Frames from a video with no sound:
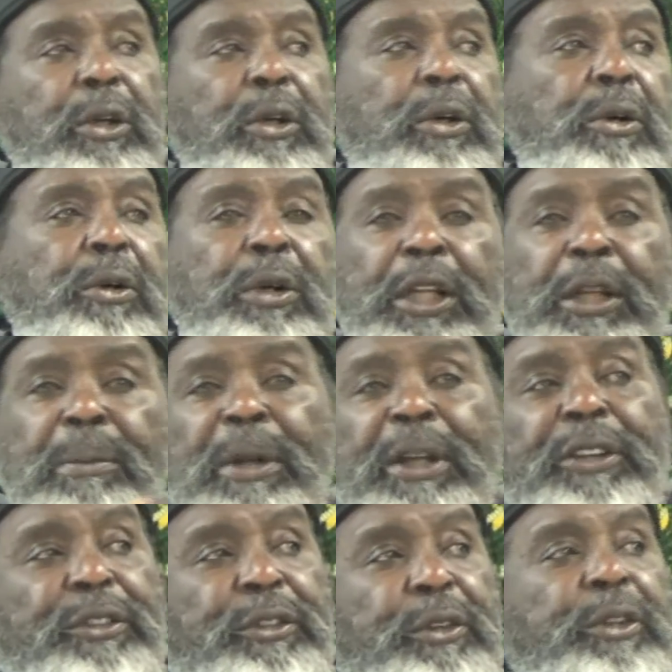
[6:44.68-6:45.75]
or they
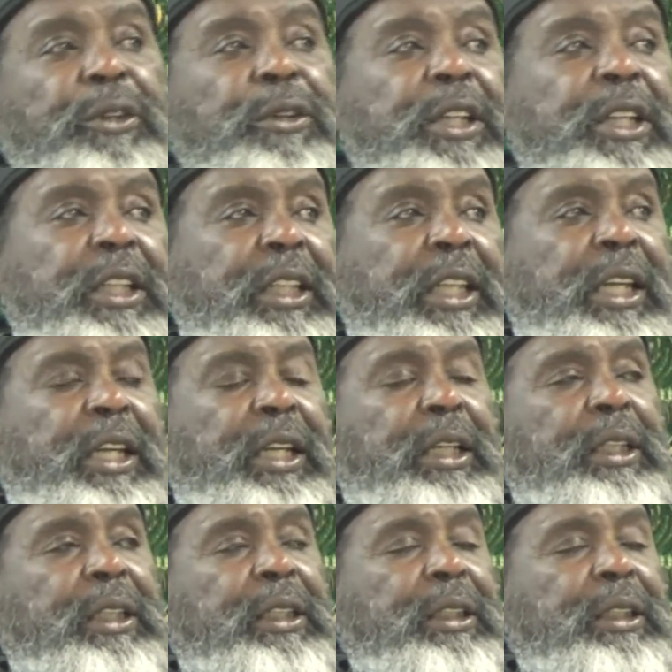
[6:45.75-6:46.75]
make sure you get there.